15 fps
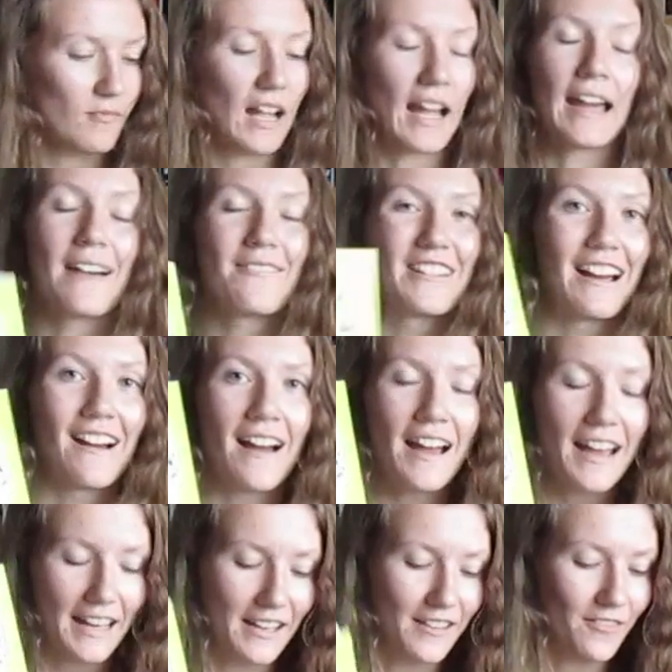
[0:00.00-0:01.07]
I have an
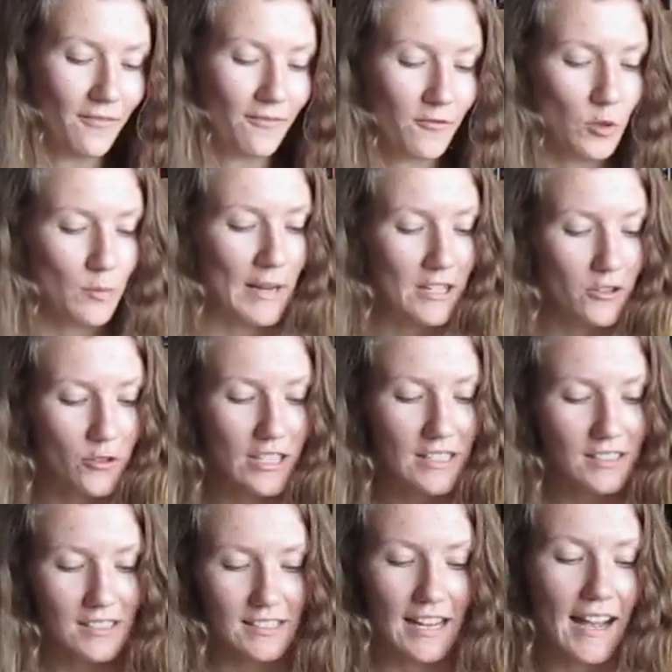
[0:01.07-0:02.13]
I for my
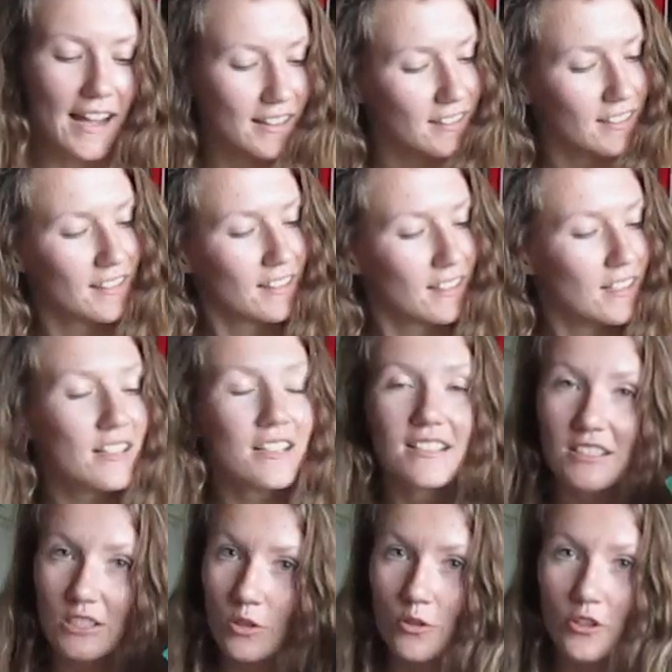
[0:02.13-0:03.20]
green stack.
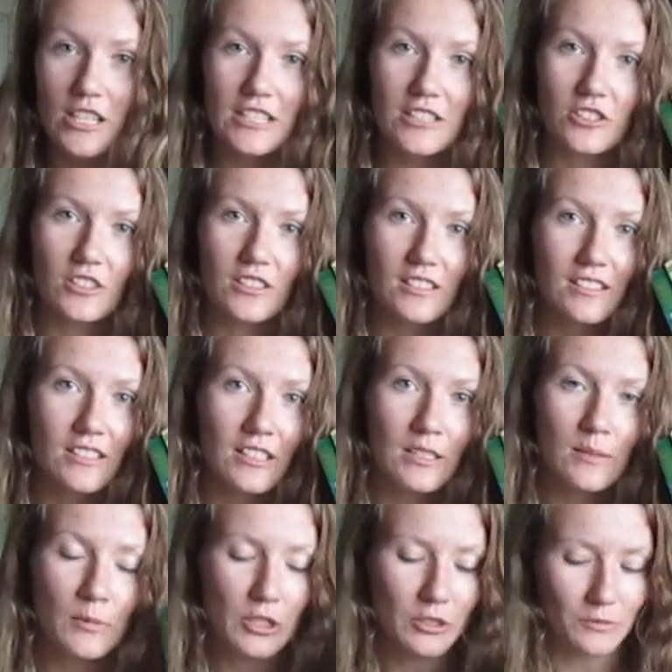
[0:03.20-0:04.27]
So green is just as good
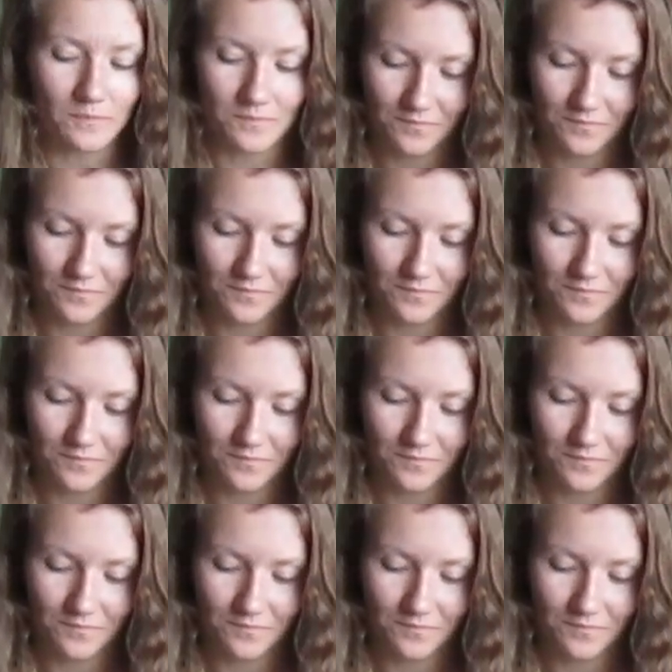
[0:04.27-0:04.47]
as blue.